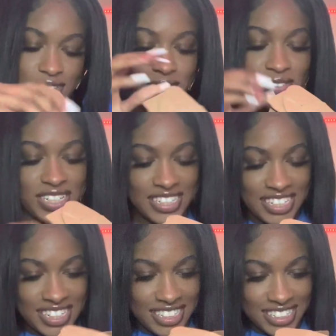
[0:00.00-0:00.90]
What is
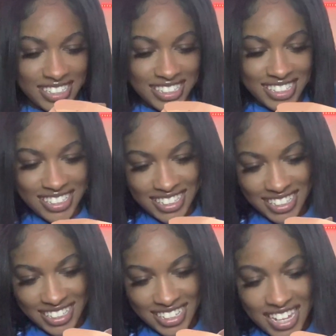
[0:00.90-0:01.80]
this?
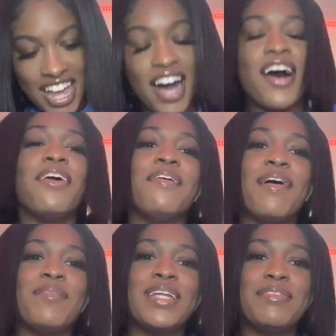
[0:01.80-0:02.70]
Oh,
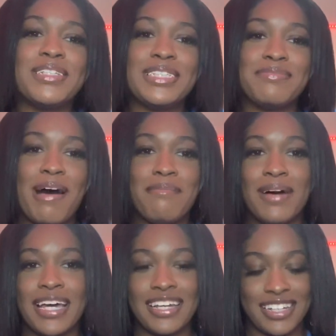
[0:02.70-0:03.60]
I believe this is my
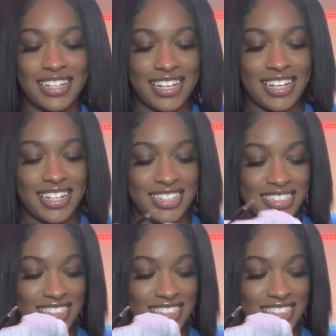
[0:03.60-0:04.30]
mic, guys.